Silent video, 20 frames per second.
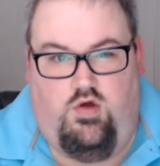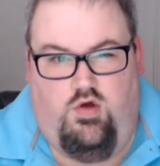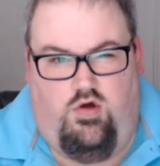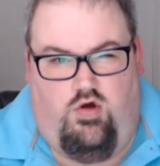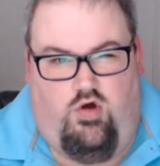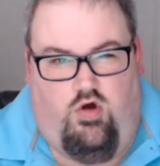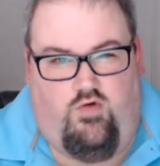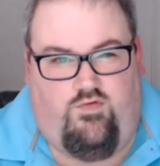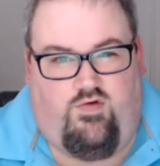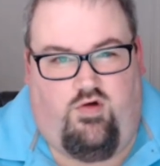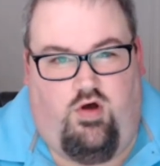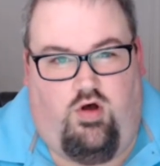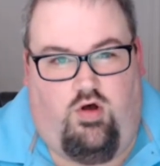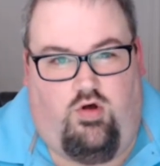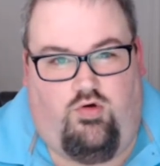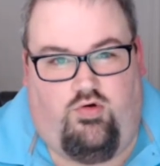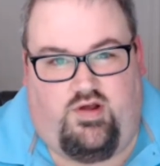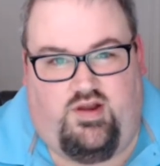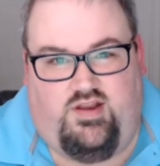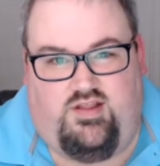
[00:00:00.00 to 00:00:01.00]
overall
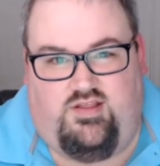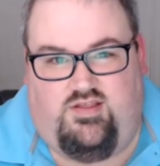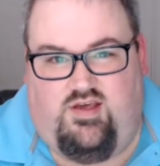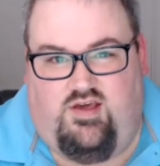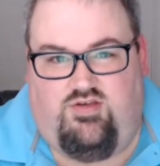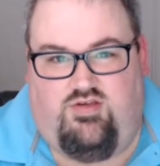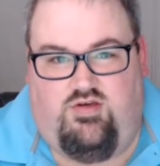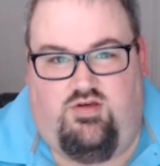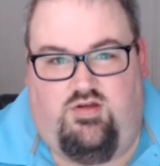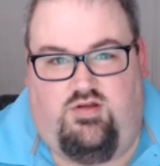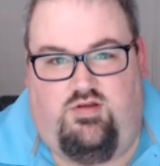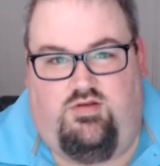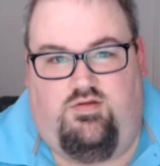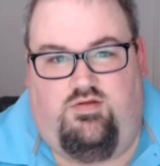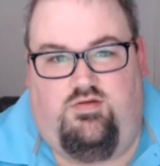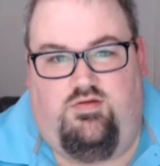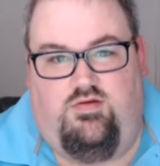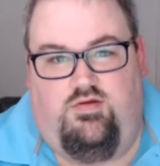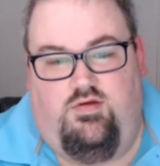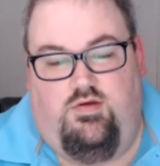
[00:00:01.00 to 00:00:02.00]

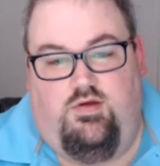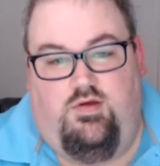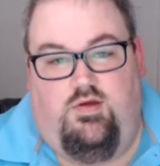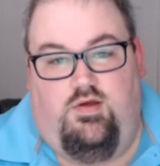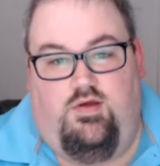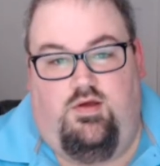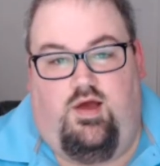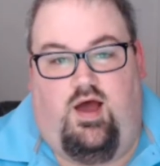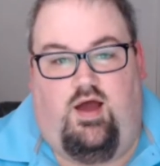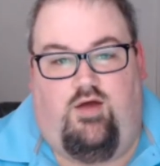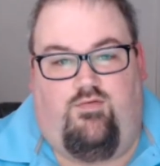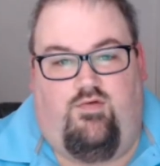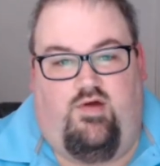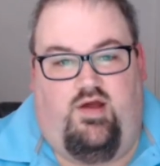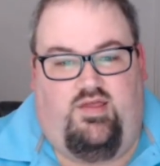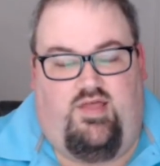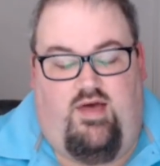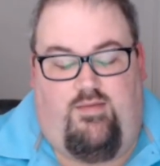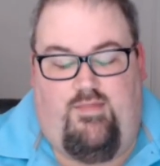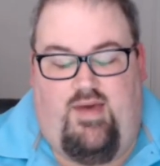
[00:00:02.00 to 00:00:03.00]
organization uh,
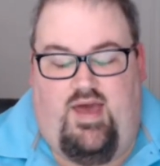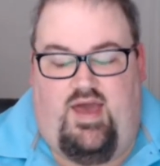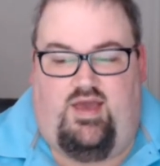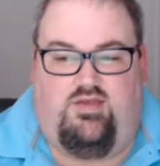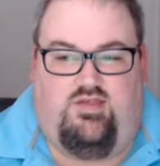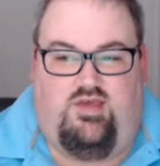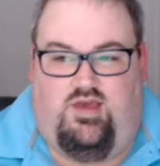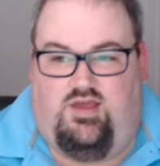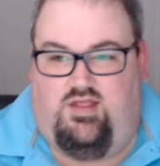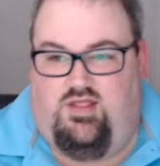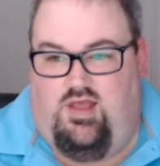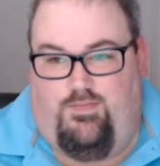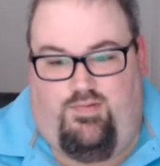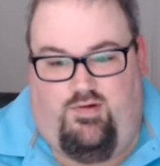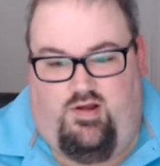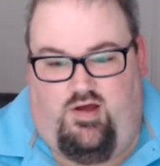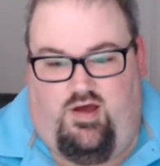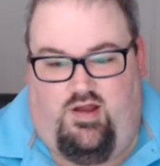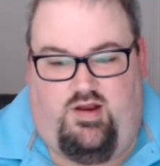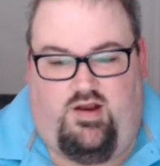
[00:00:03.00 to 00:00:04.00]
running that magazine. They
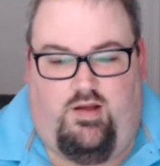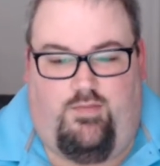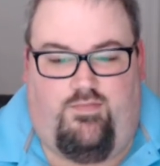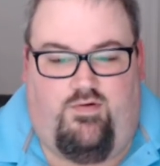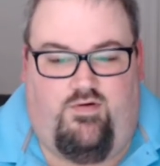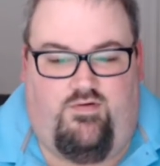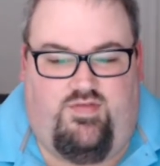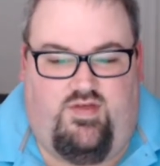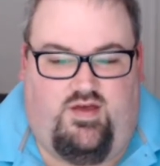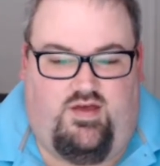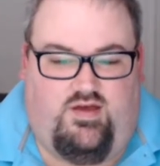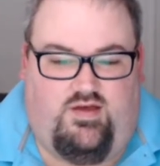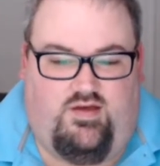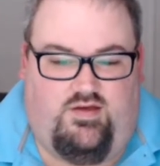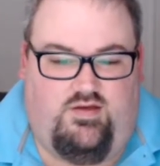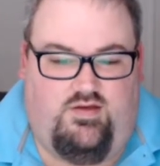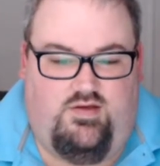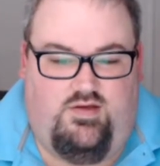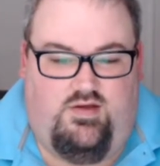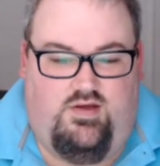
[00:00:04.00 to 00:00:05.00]
put on a number of the
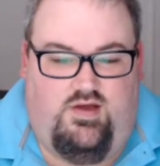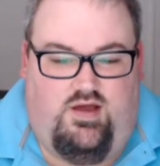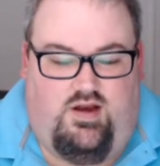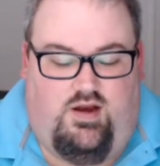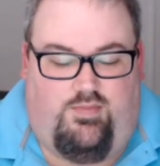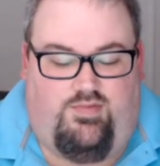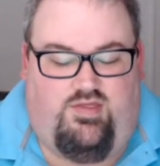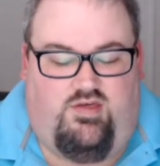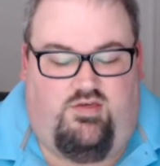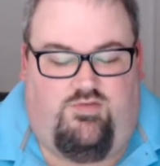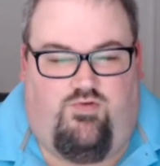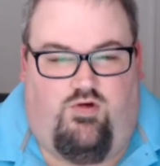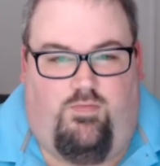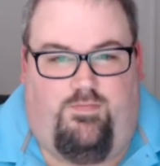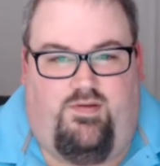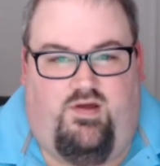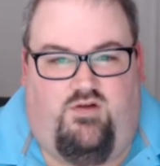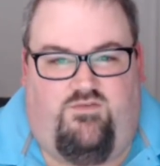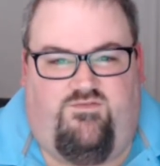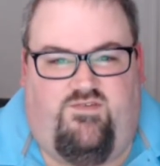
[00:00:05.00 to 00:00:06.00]
number of these World
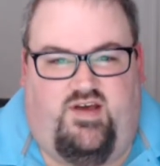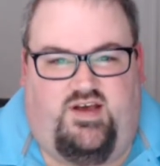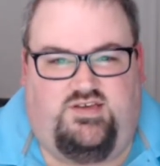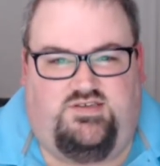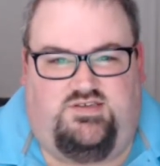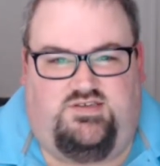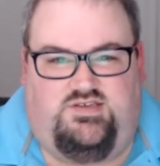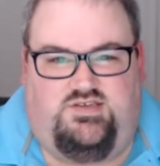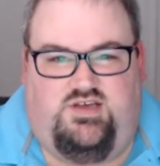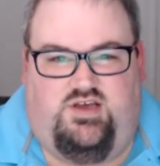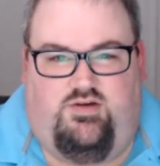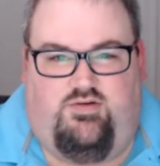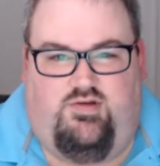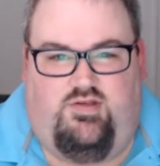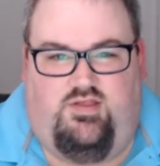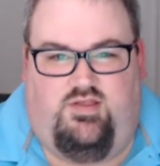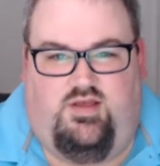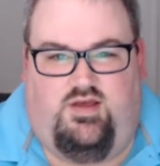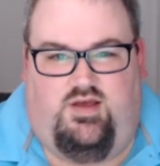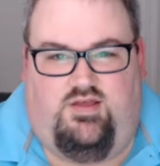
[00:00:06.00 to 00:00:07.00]
Beer Fests here
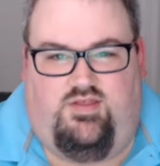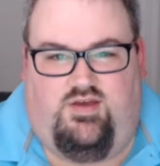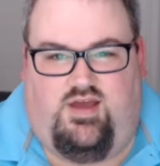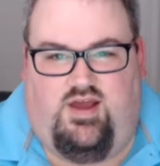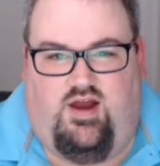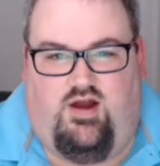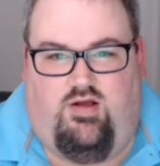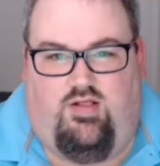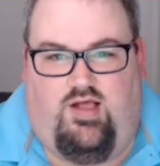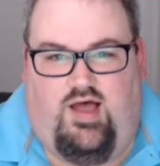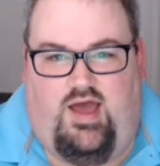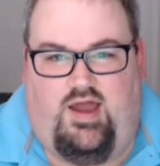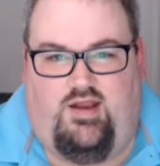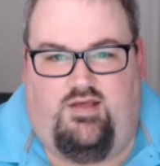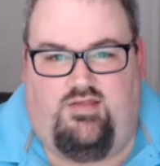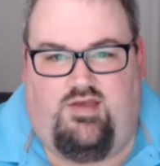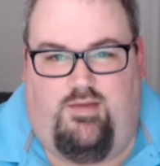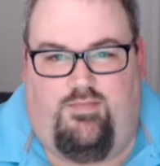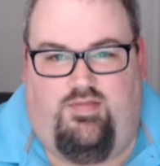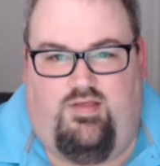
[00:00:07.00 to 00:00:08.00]
in the the
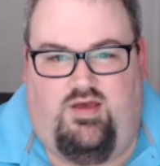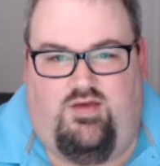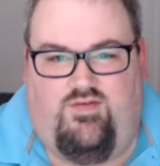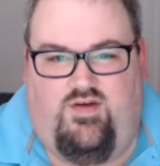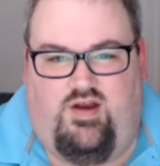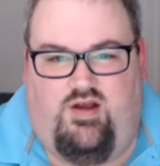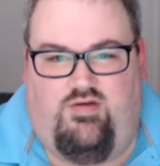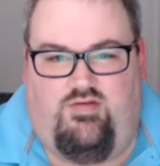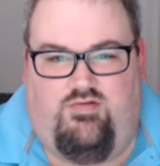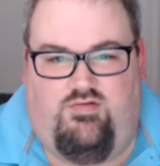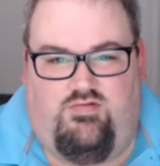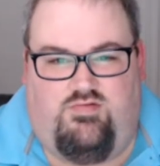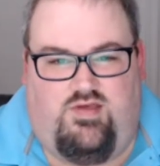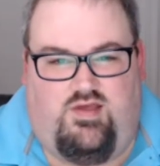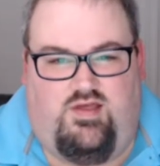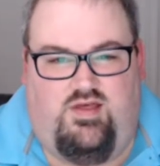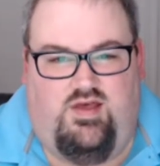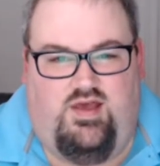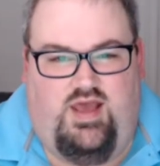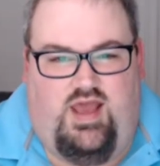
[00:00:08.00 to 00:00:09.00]
Carolinas, I believe. I know there's a,
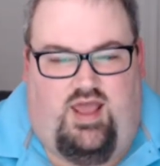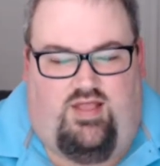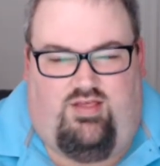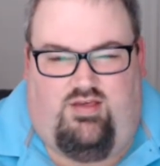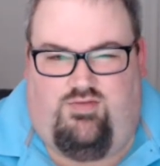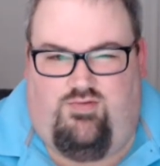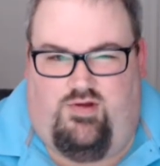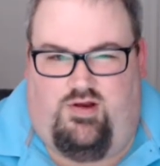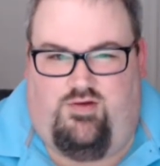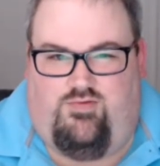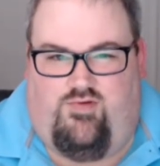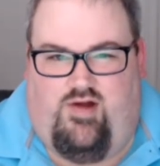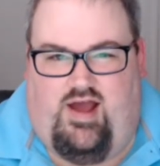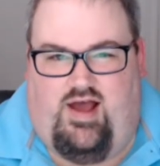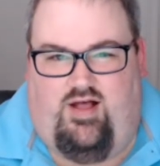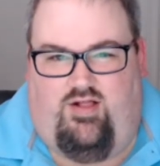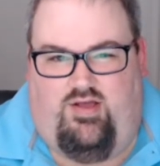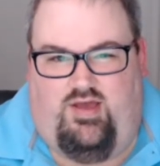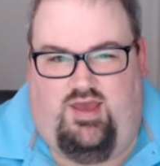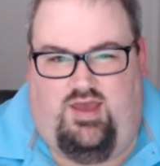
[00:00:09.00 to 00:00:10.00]
at least one in
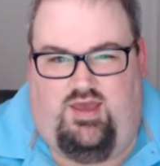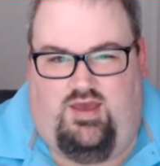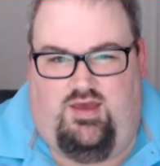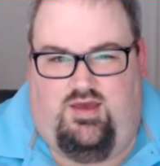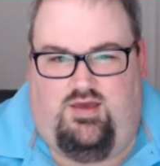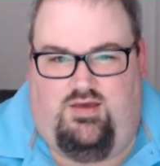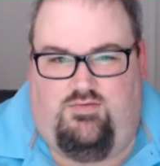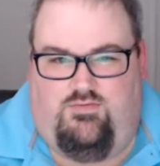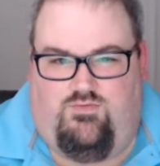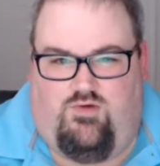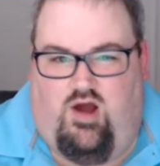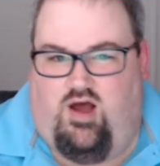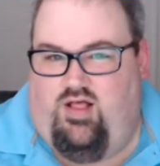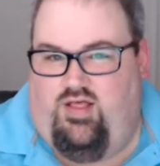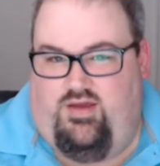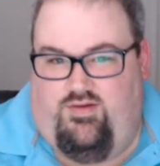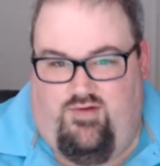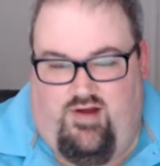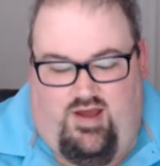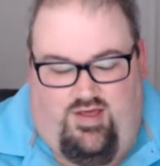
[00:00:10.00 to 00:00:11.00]
Raleigh,
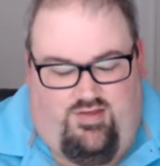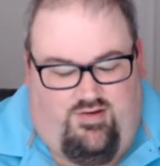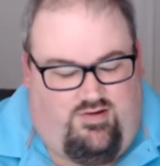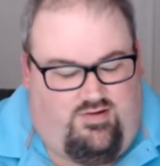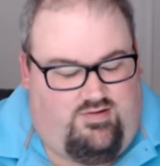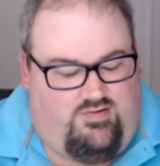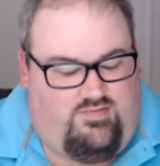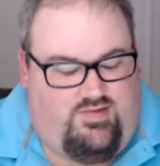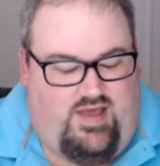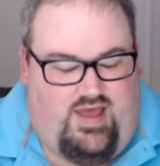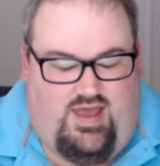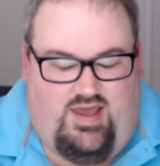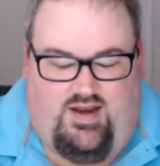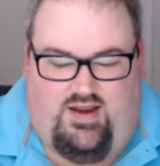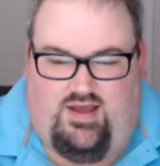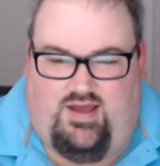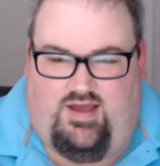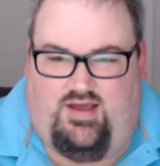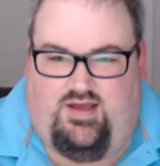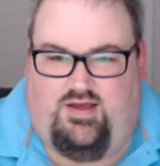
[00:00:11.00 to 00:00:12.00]
Raleigh rather, and
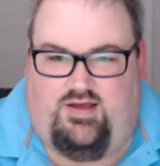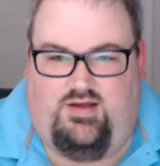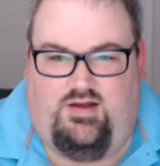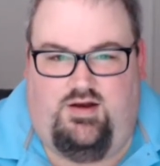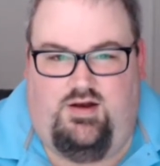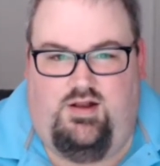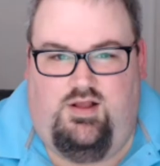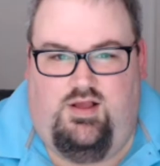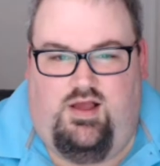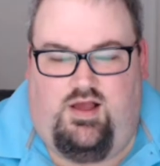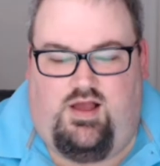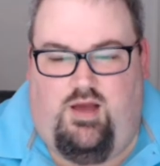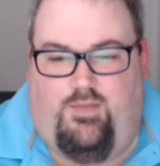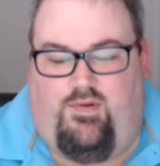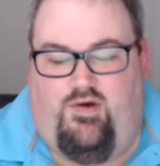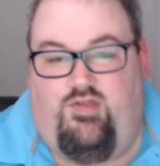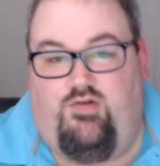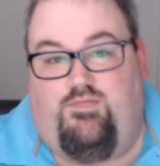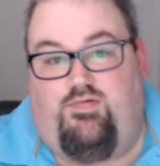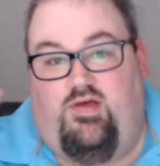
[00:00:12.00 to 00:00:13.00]
uh, a couple
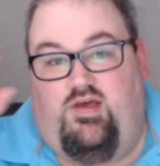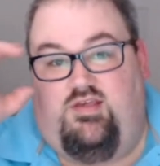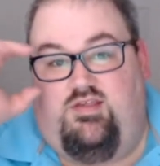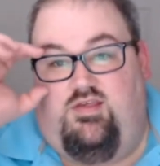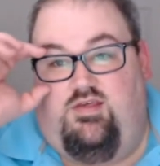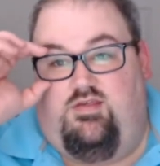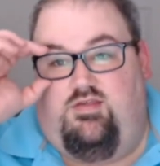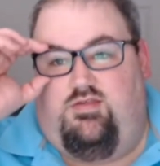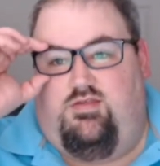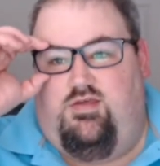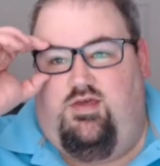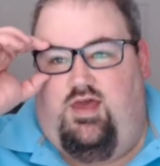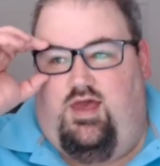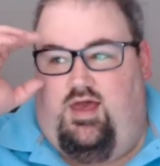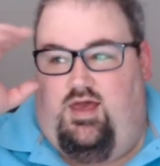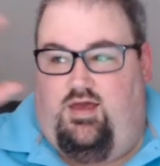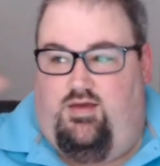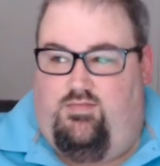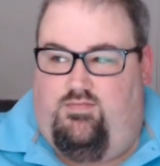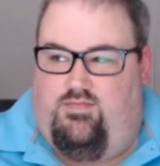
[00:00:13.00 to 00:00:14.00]
other places.
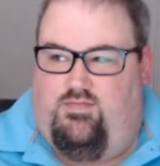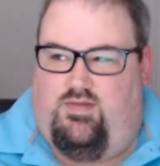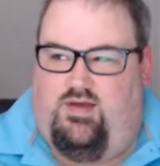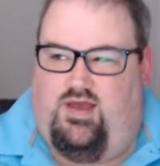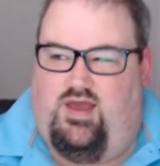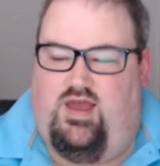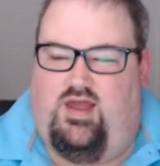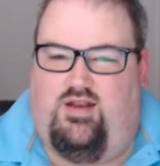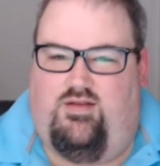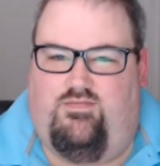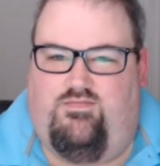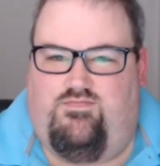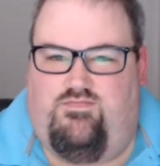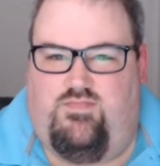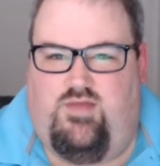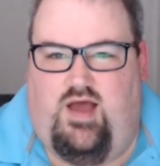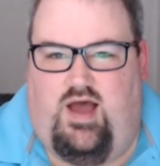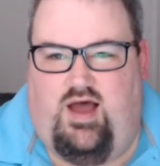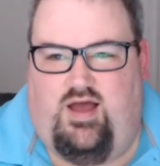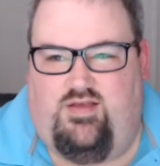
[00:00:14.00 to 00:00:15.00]
Um, again,
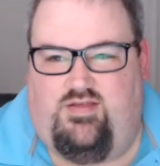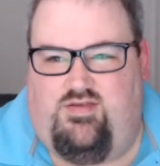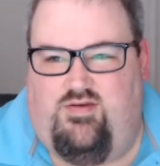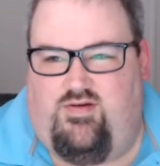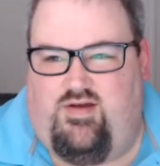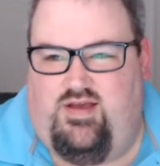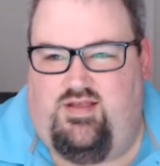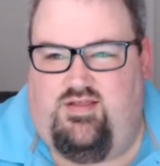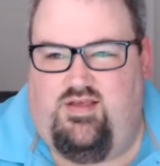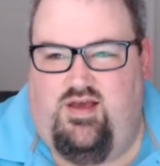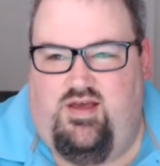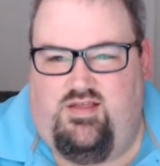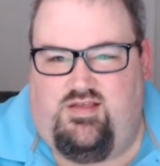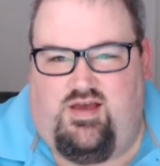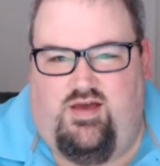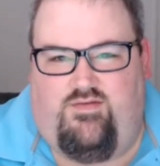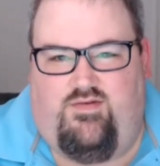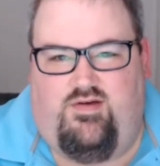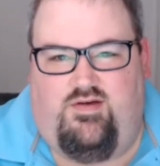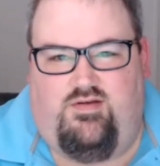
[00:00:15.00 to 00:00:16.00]
uh, so it's
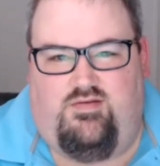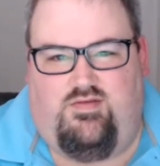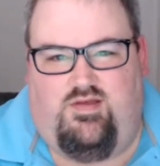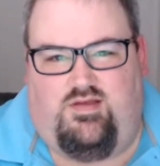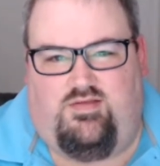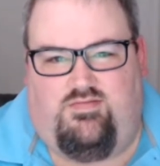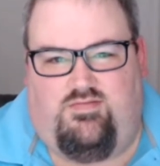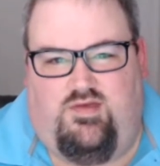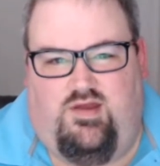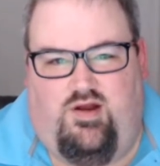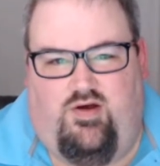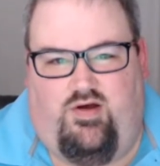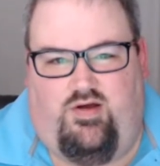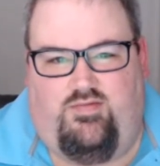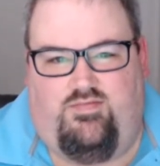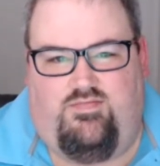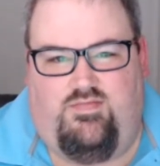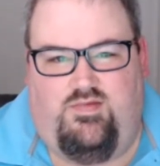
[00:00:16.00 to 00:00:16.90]
kind of a the, you know a